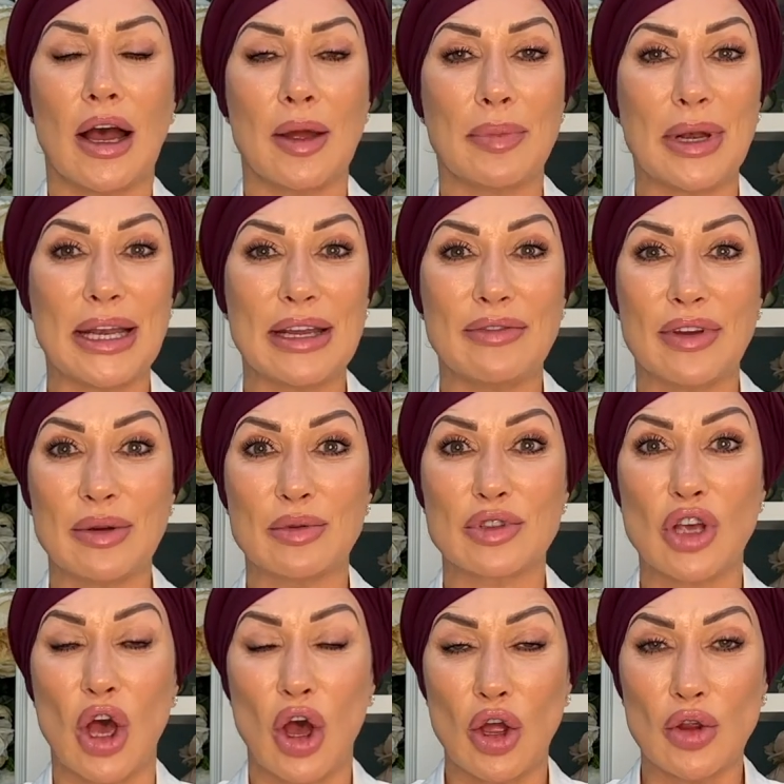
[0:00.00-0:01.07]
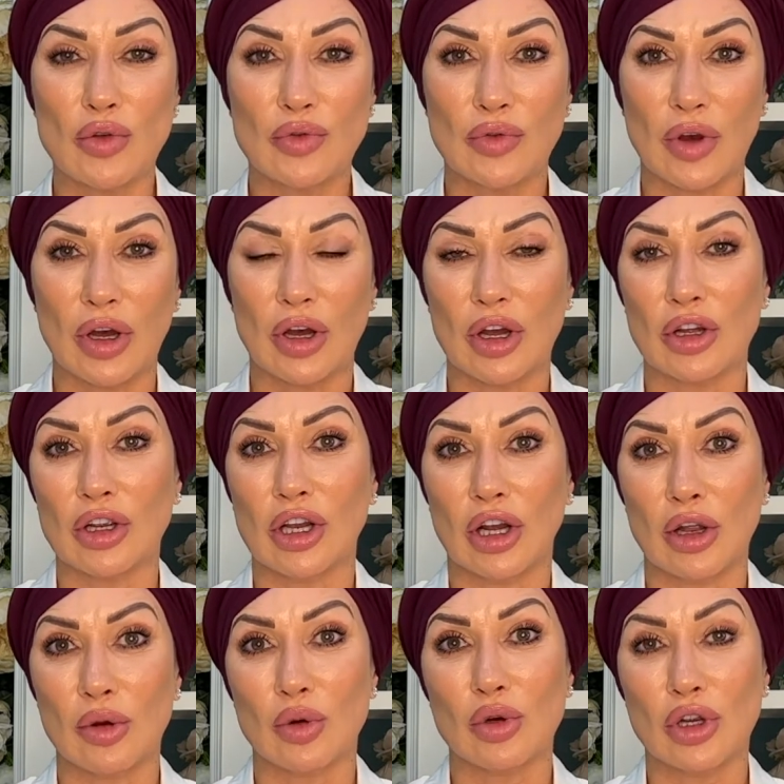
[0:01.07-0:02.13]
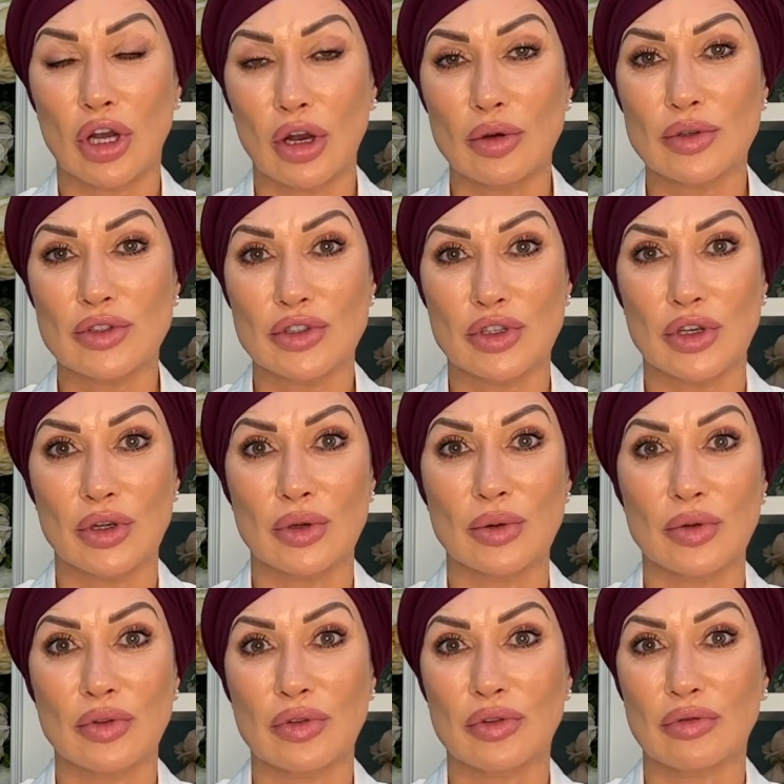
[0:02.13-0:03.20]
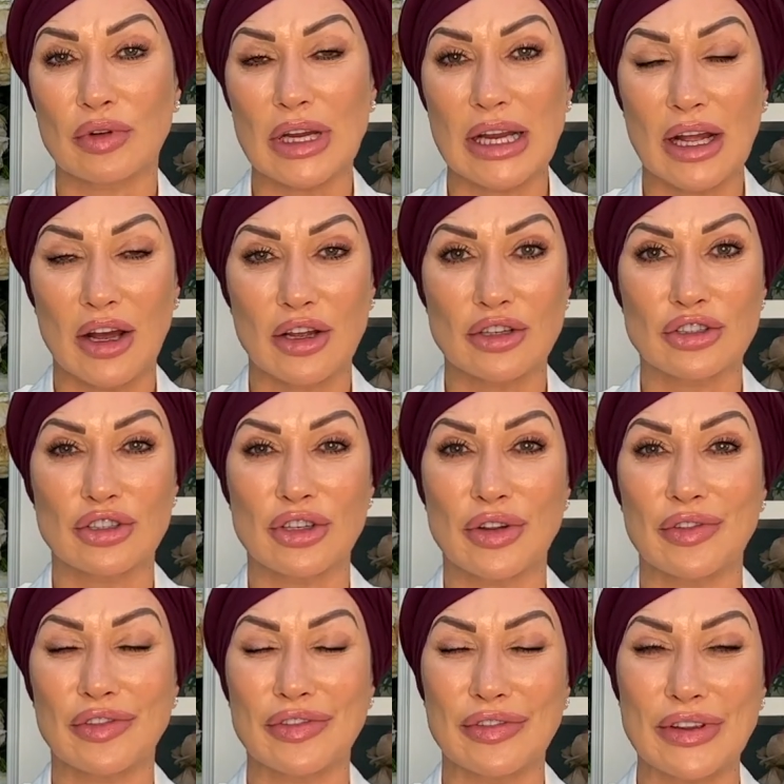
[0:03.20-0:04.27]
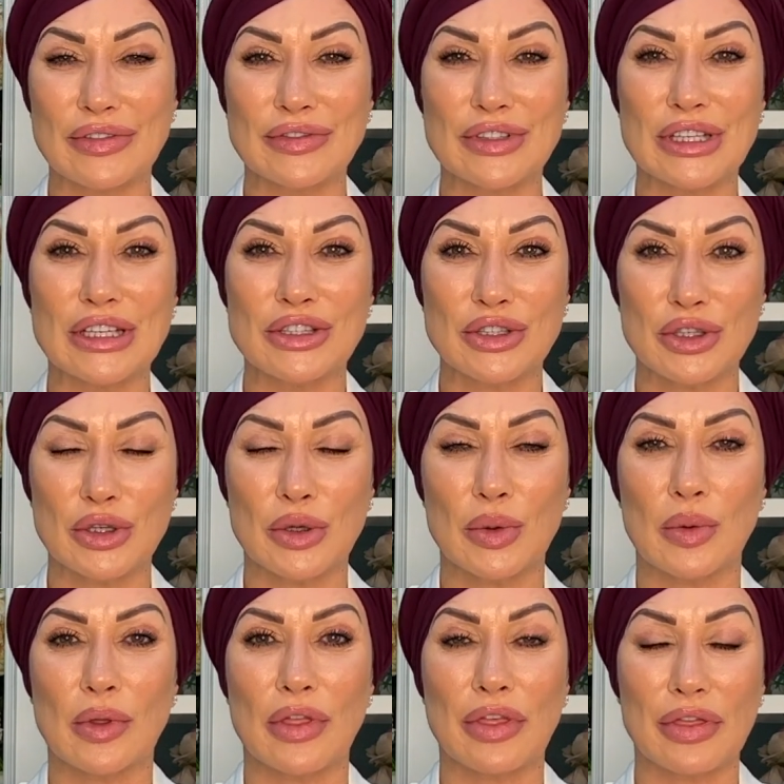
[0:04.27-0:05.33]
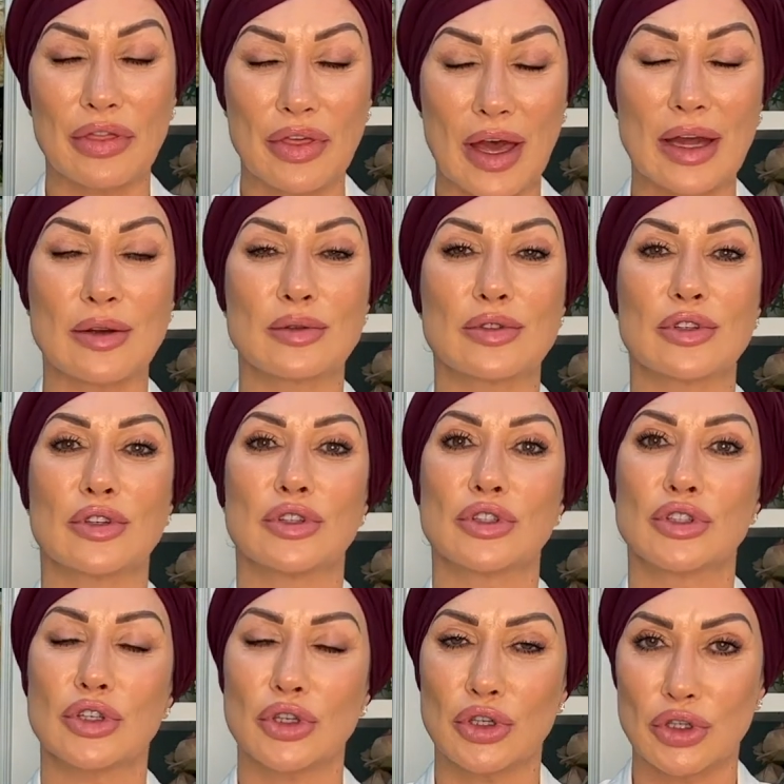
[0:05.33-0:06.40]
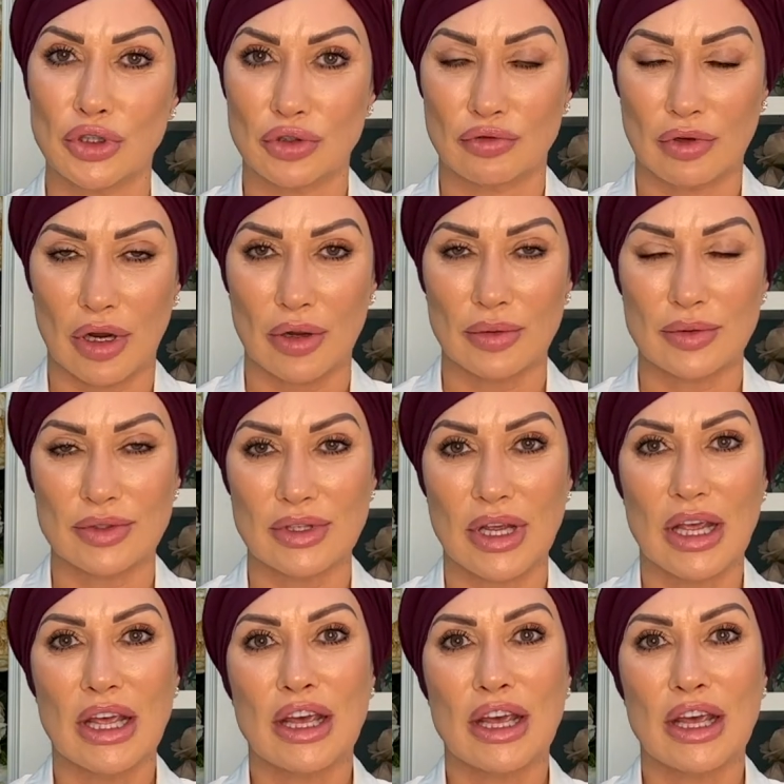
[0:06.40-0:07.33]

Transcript: I believe it was over and close to 352,000 euros